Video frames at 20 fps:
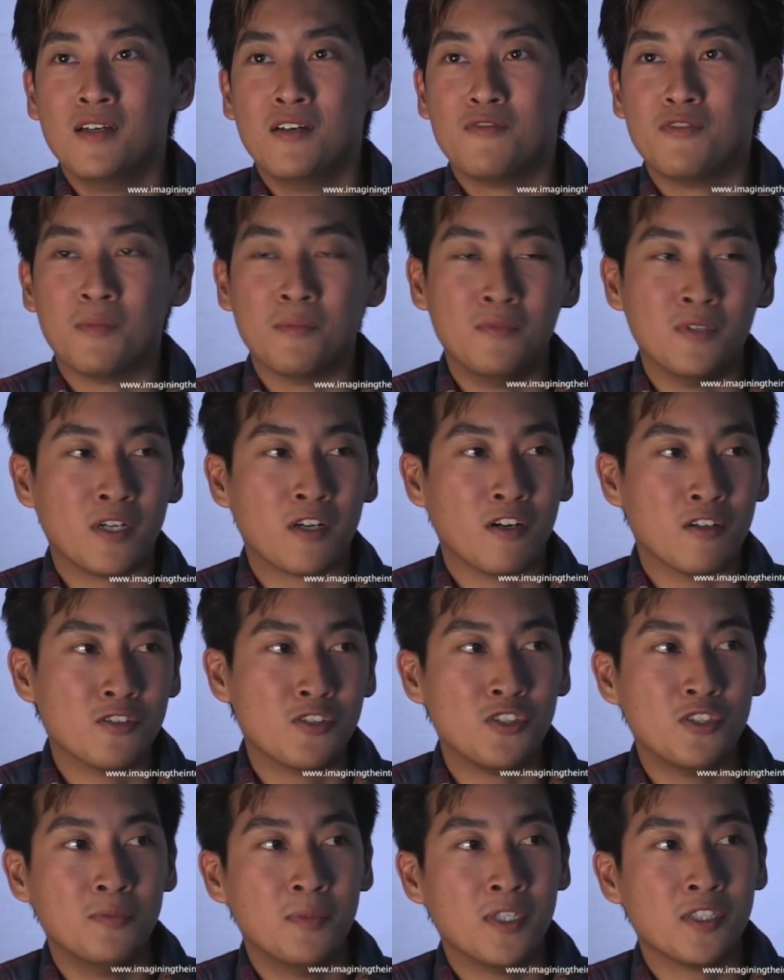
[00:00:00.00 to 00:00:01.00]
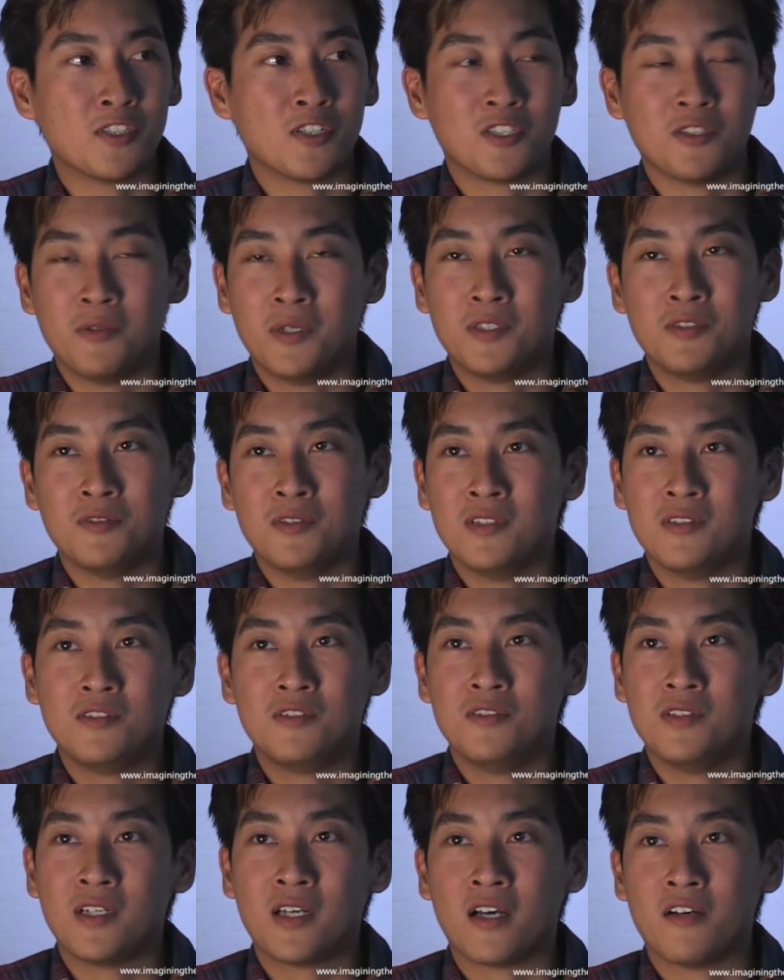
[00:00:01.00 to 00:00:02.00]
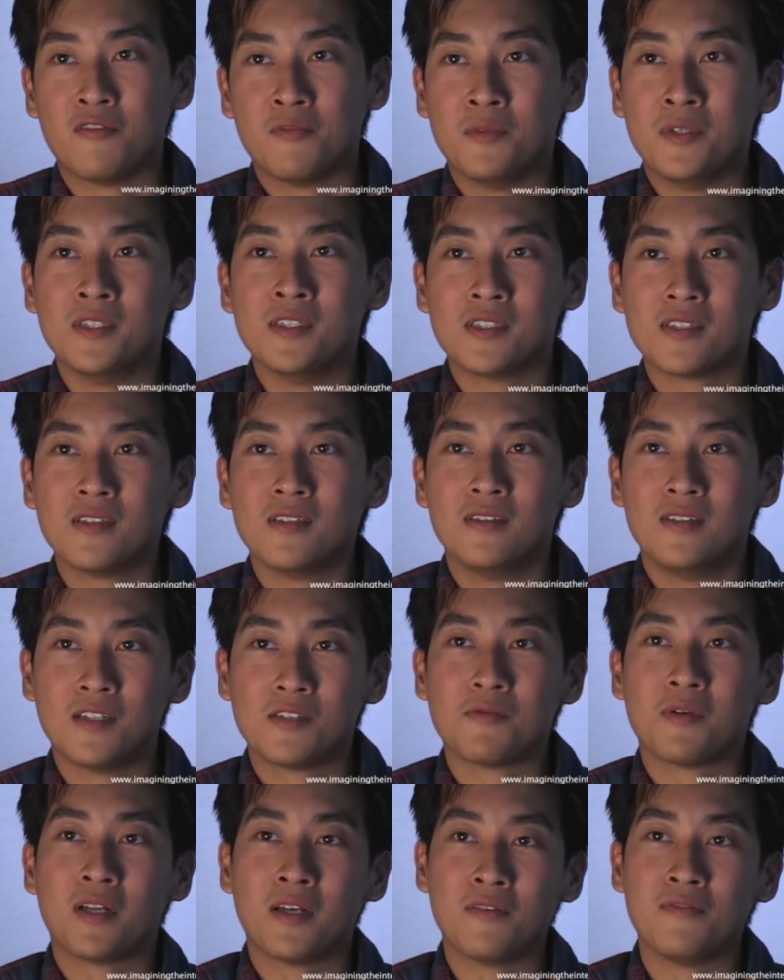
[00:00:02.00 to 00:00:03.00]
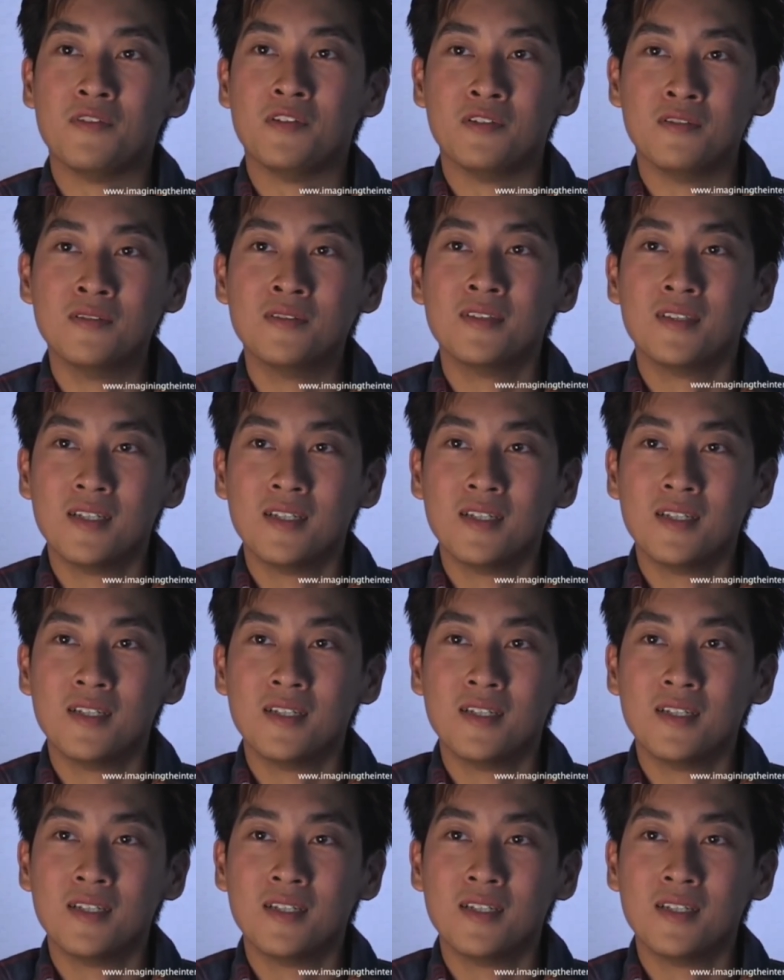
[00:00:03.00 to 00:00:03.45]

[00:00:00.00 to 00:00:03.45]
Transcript: from the consumers all the way to, to the governments. That's what I feel.